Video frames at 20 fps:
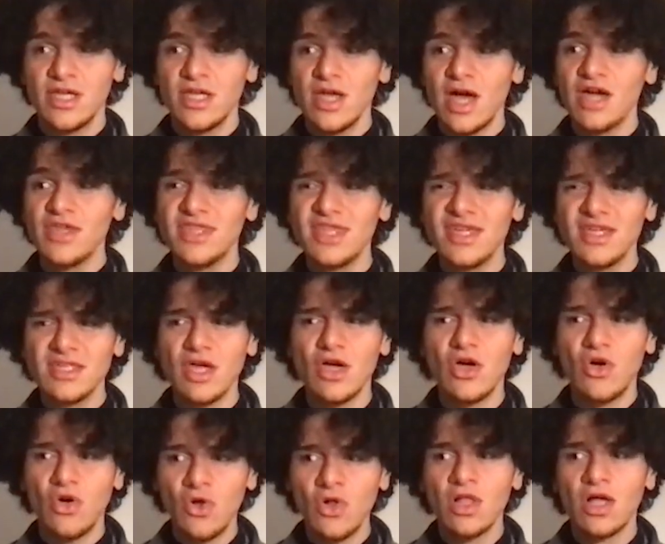I think that
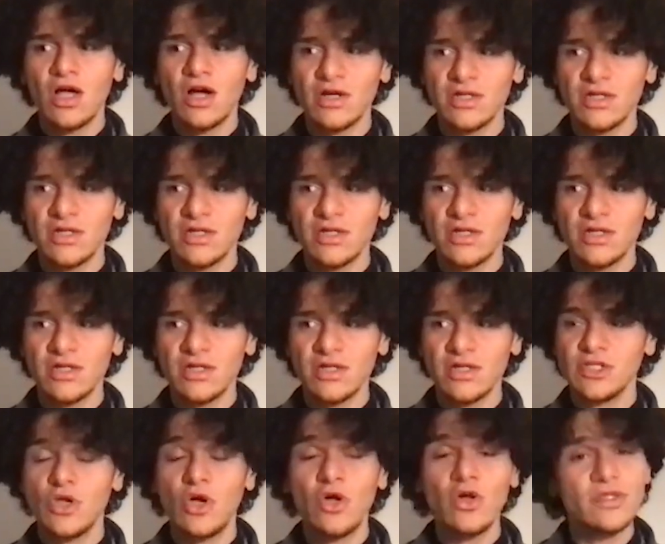all artists
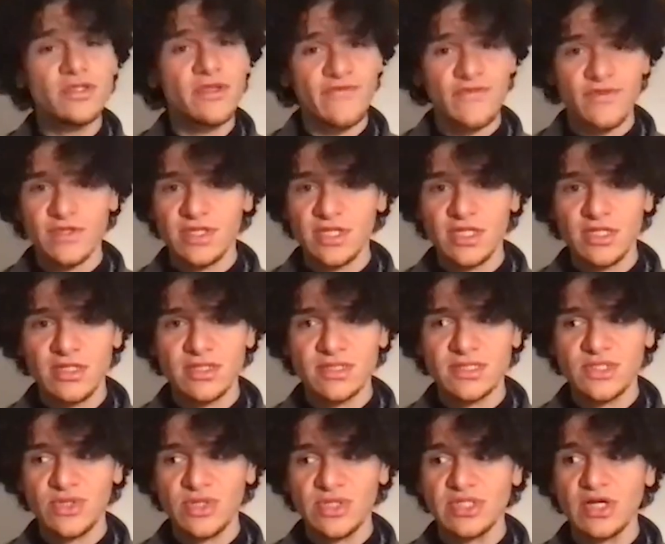in all different
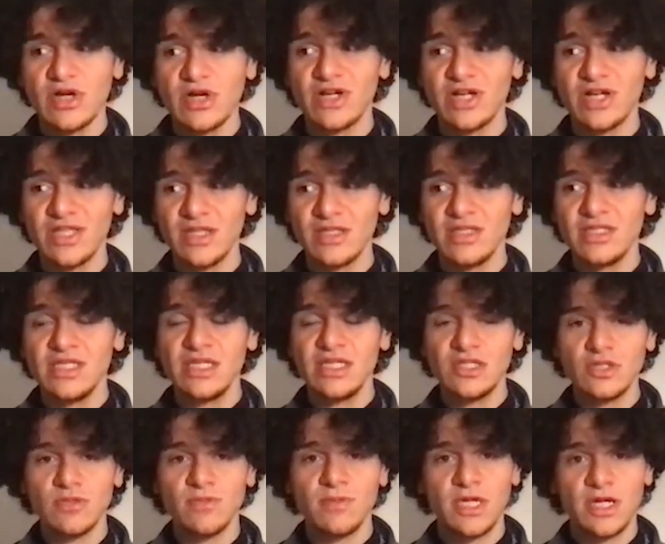industries are going to need
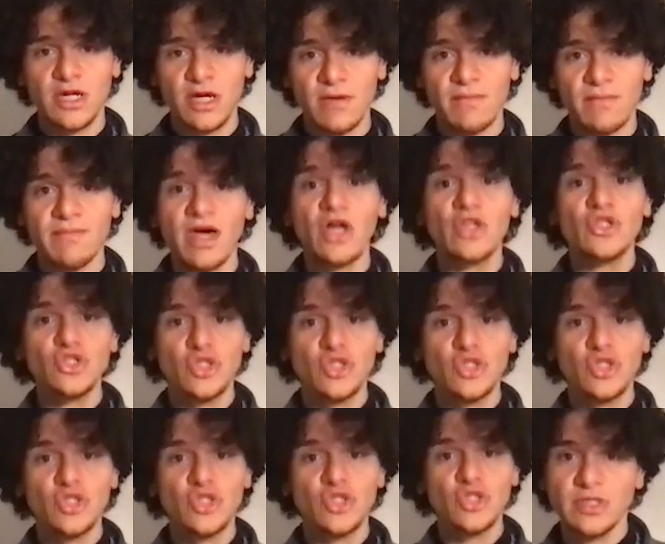to become
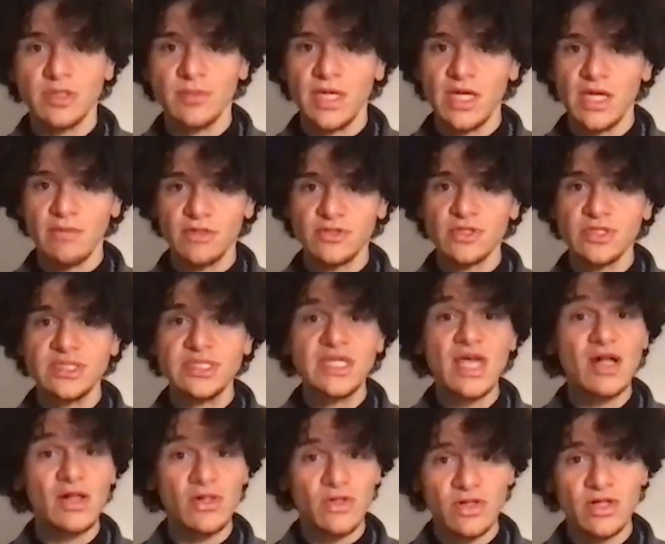entrepreneurs to be able to
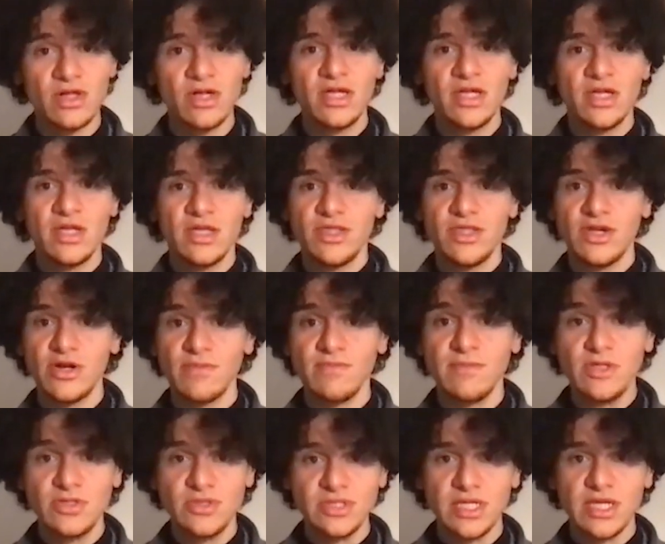sell their
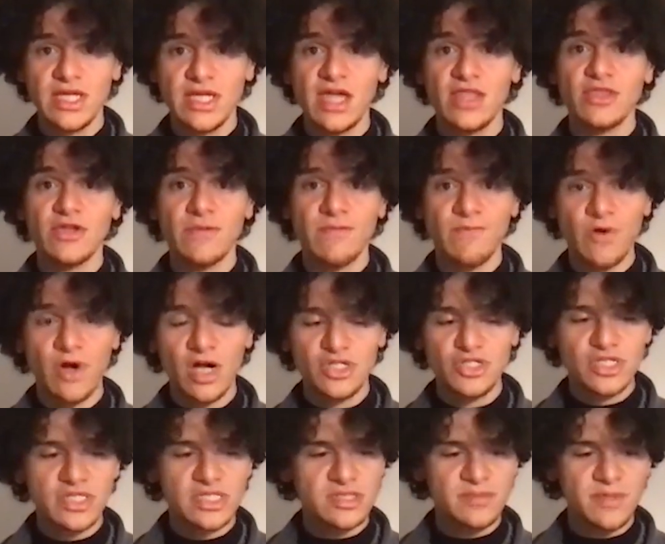music and their projects,